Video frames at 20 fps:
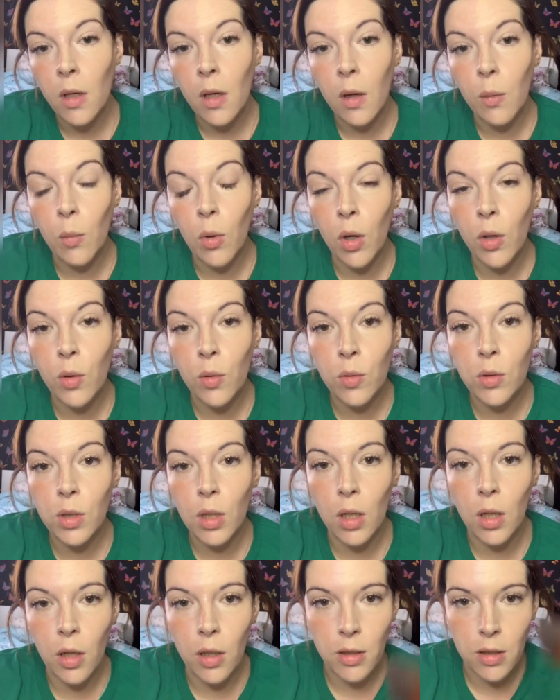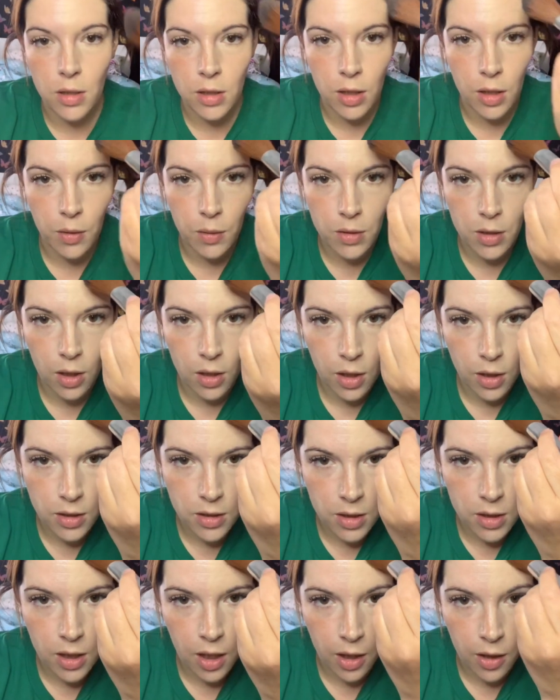What I also like to do is I like
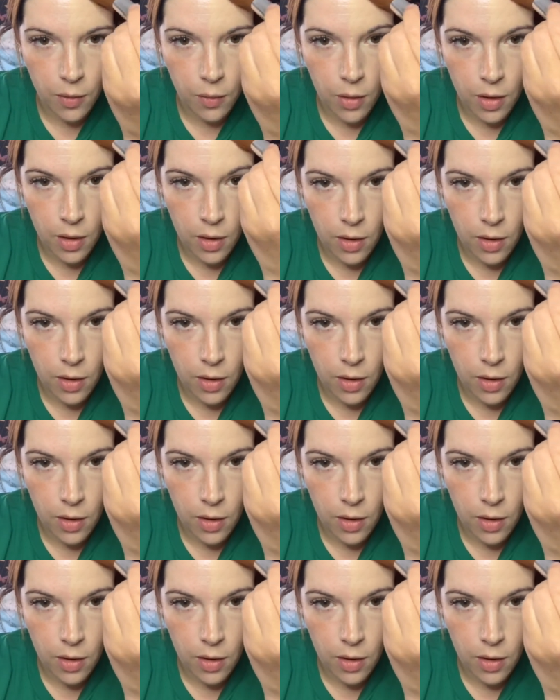to go